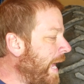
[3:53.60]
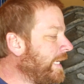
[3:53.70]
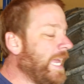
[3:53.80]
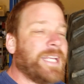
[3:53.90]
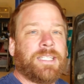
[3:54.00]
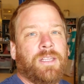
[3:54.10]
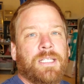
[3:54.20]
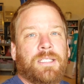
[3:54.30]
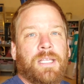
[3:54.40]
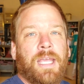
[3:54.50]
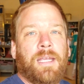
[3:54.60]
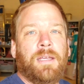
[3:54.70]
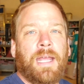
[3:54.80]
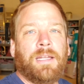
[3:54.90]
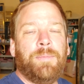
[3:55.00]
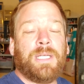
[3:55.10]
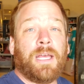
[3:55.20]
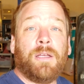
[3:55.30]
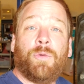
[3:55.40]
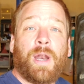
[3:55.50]
guess at this thing, and let me
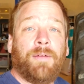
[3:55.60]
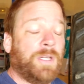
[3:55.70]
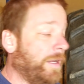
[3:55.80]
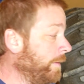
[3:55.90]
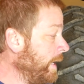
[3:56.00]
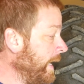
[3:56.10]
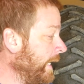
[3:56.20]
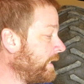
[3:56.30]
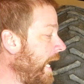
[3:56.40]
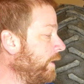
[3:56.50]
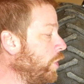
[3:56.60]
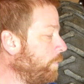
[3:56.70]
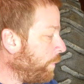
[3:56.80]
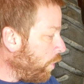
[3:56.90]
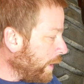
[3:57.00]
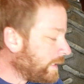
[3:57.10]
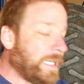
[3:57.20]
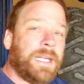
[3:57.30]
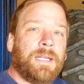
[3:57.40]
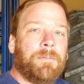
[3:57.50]
tell you what I've done. It's got new points
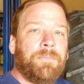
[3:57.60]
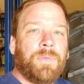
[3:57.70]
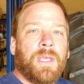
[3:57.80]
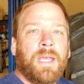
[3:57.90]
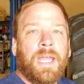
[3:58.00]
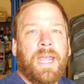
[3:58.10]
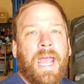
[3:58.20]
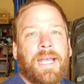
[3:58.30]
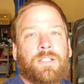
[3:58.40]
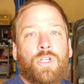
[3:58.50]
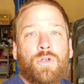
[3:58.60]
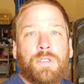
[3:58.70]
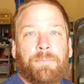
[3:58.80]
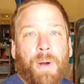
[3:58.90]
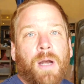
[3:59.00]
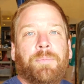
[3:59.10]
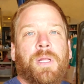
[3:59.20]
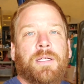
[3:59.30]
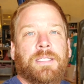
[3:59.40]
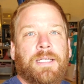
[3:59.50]
in it. It has new spark
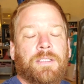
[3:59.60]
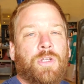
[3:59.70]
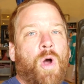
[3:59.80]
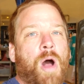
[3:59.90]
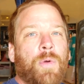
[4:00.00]
plugs in it. So all